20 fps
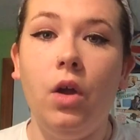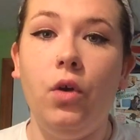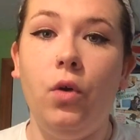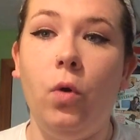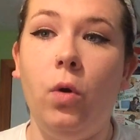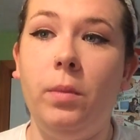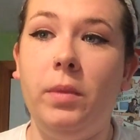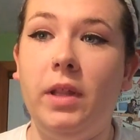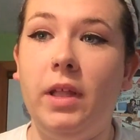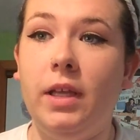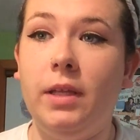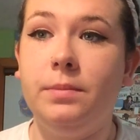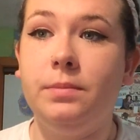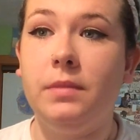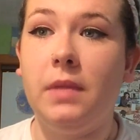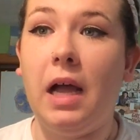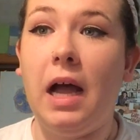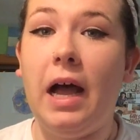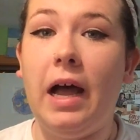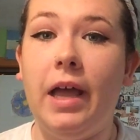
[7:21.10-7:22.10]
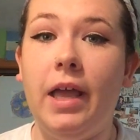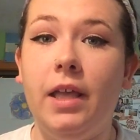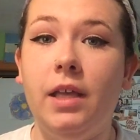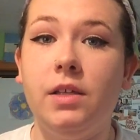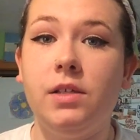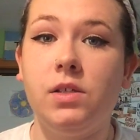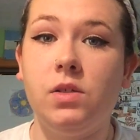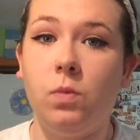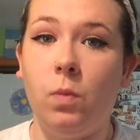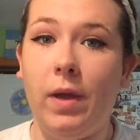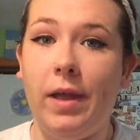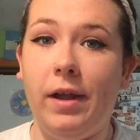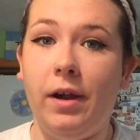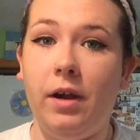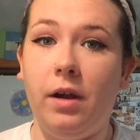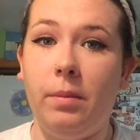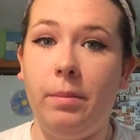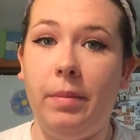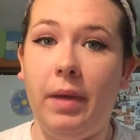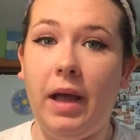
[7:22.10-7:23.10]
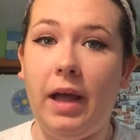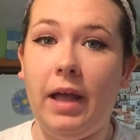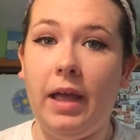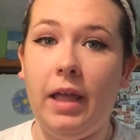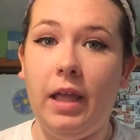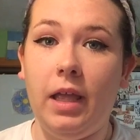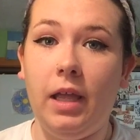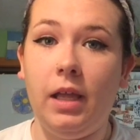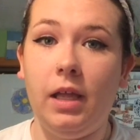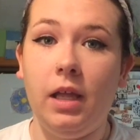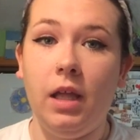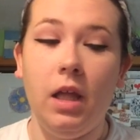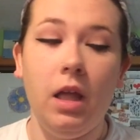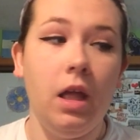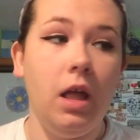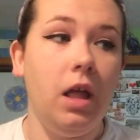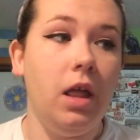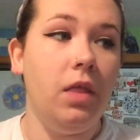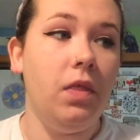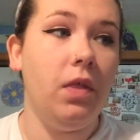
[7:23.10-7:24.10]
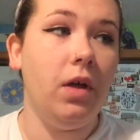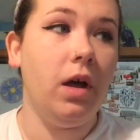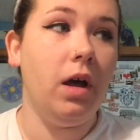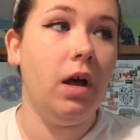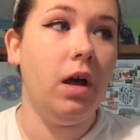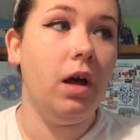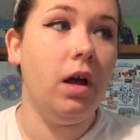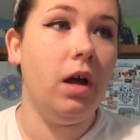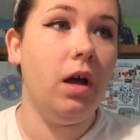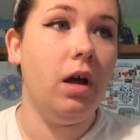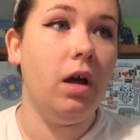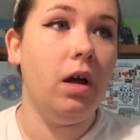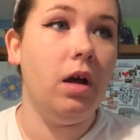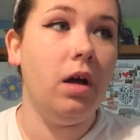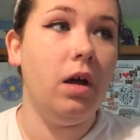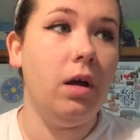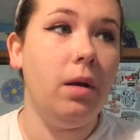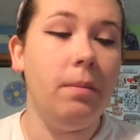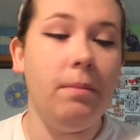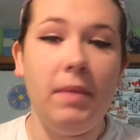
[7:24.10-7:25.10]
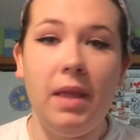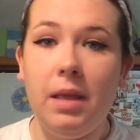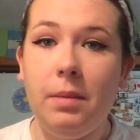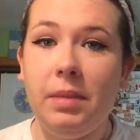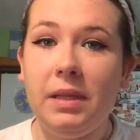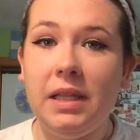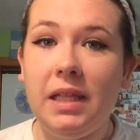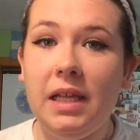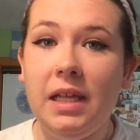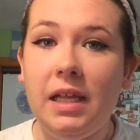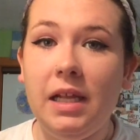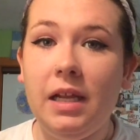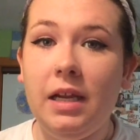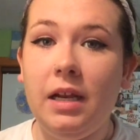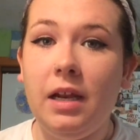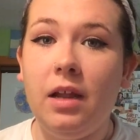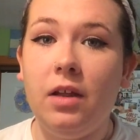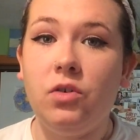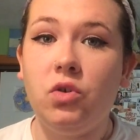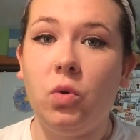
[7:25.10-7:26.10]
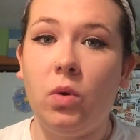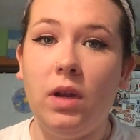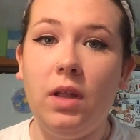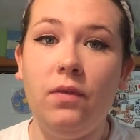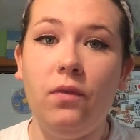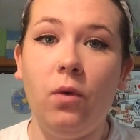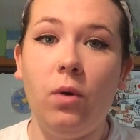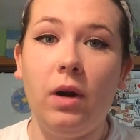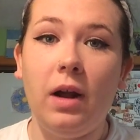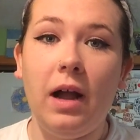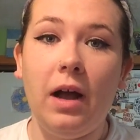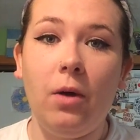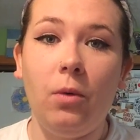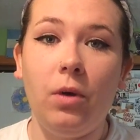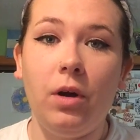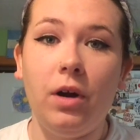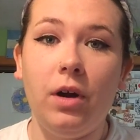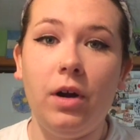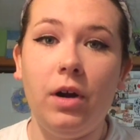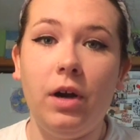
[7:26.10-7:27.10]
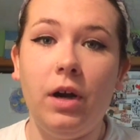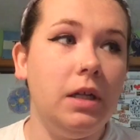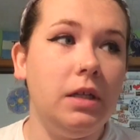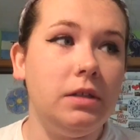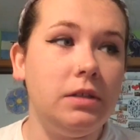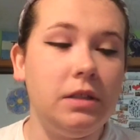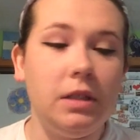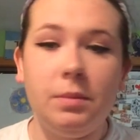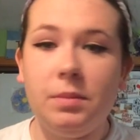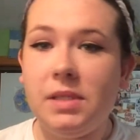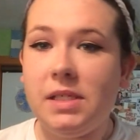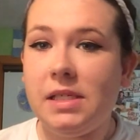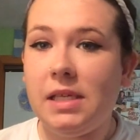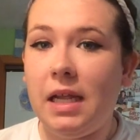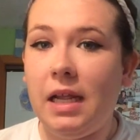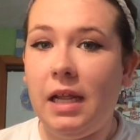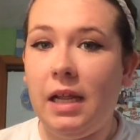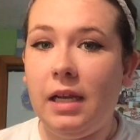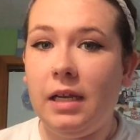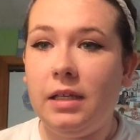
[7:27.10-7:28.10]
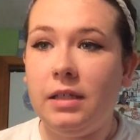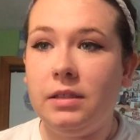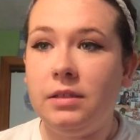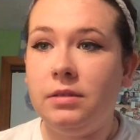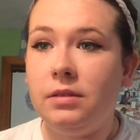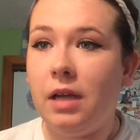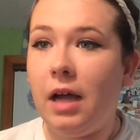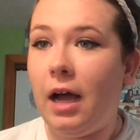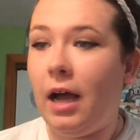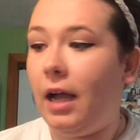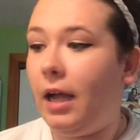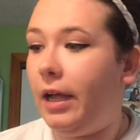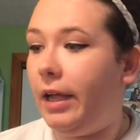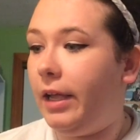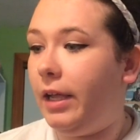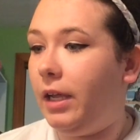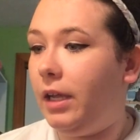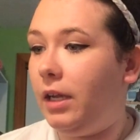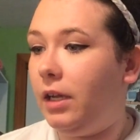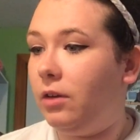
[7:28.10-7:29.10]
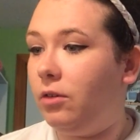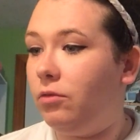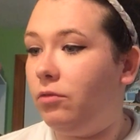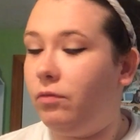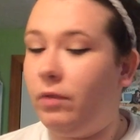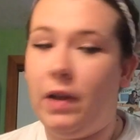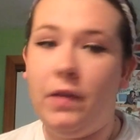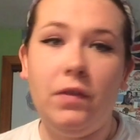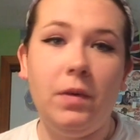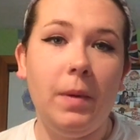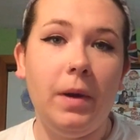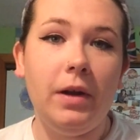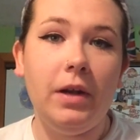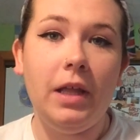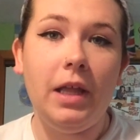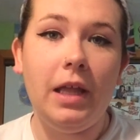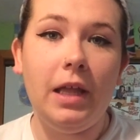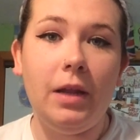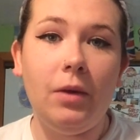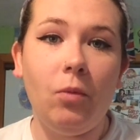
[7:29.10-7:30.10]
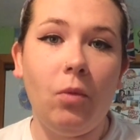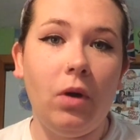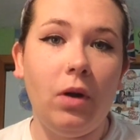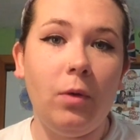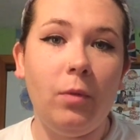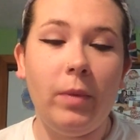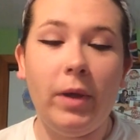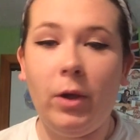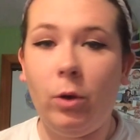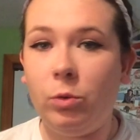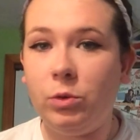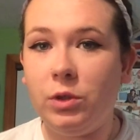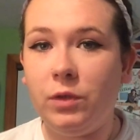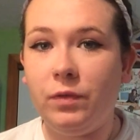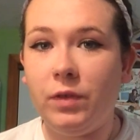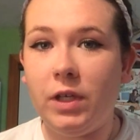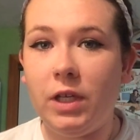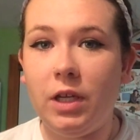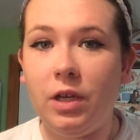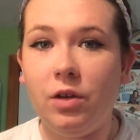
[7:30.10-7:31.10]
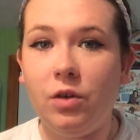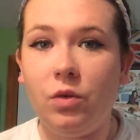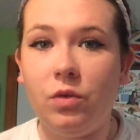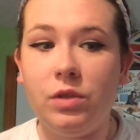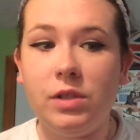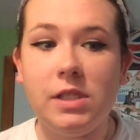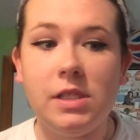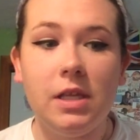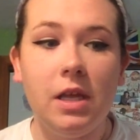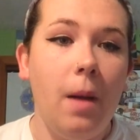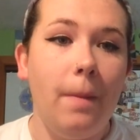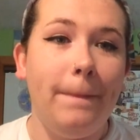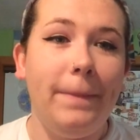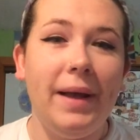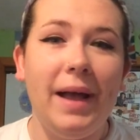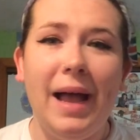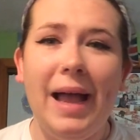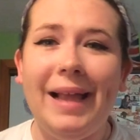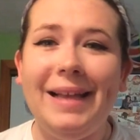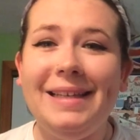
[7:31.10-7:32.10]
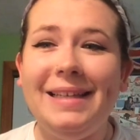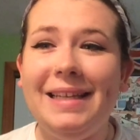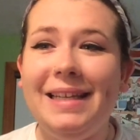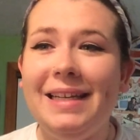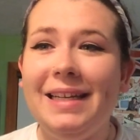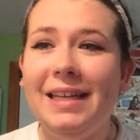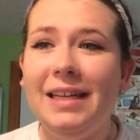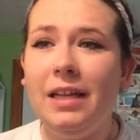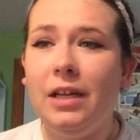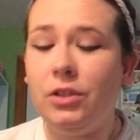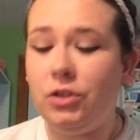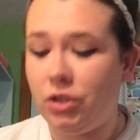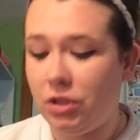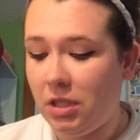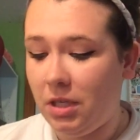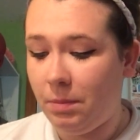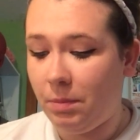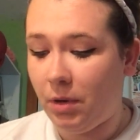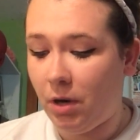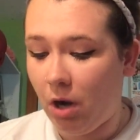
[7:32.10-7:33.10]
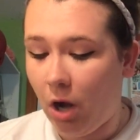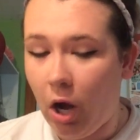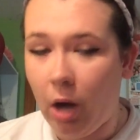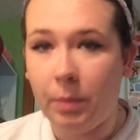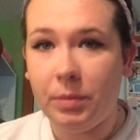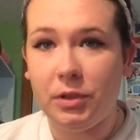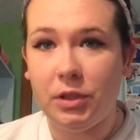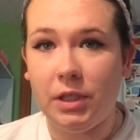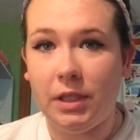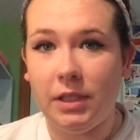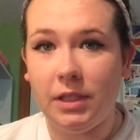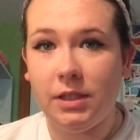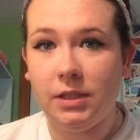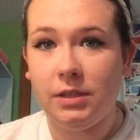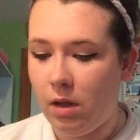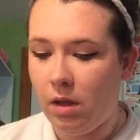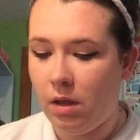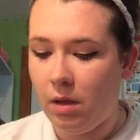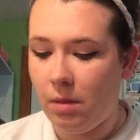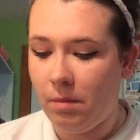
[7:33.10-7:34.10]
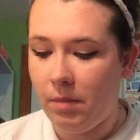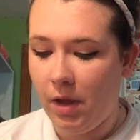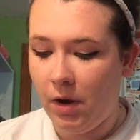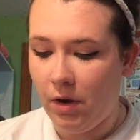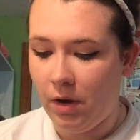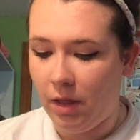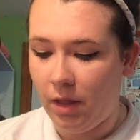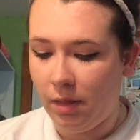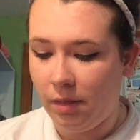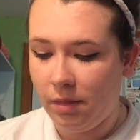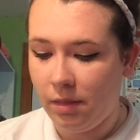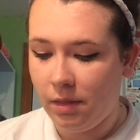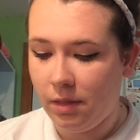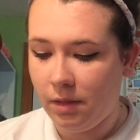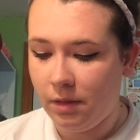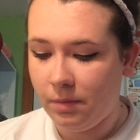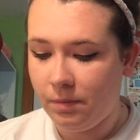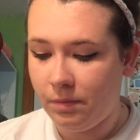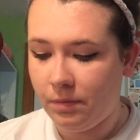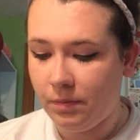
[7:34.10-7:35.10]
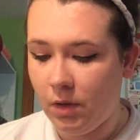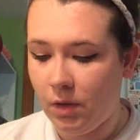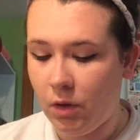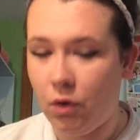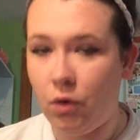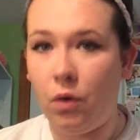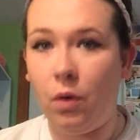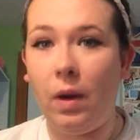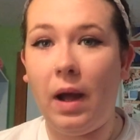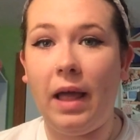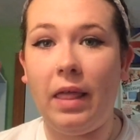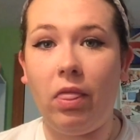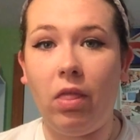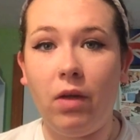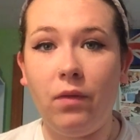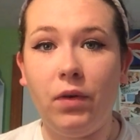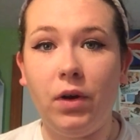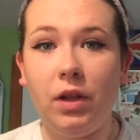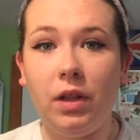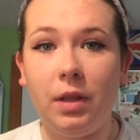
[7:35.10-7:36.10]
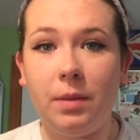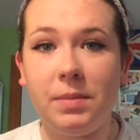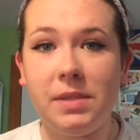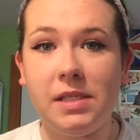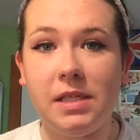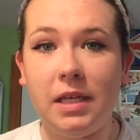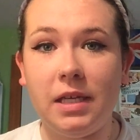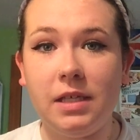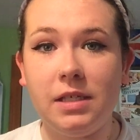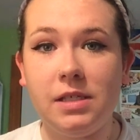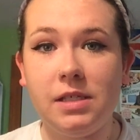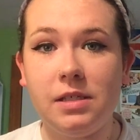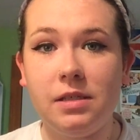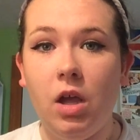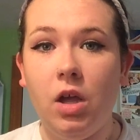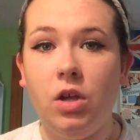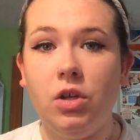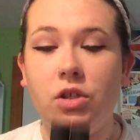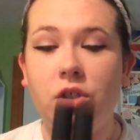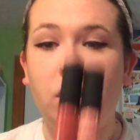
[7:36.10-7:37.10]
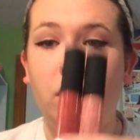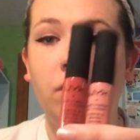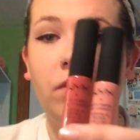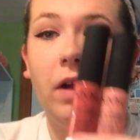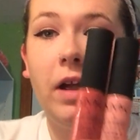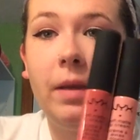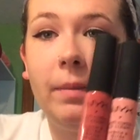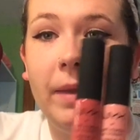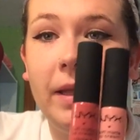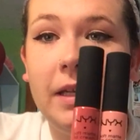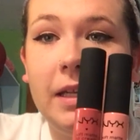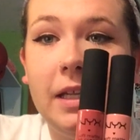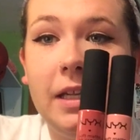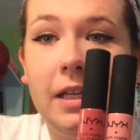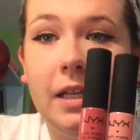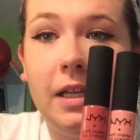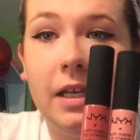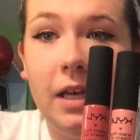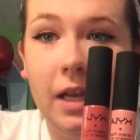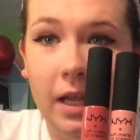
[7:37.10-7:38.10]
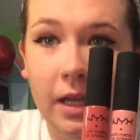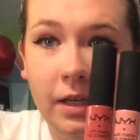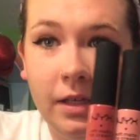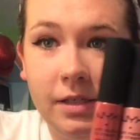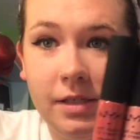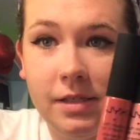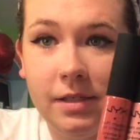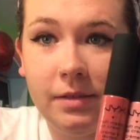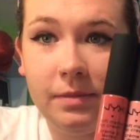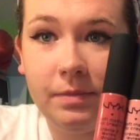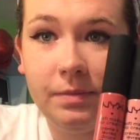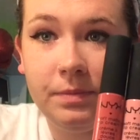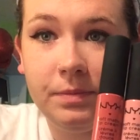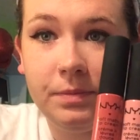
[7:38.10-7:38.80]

Normally, I swear by the Maybelline 24-hour lip stain. I raved about it in one of my older videos, but I needed a cheaper option. Meredith, who I love her lipsticks, she recommended NYX.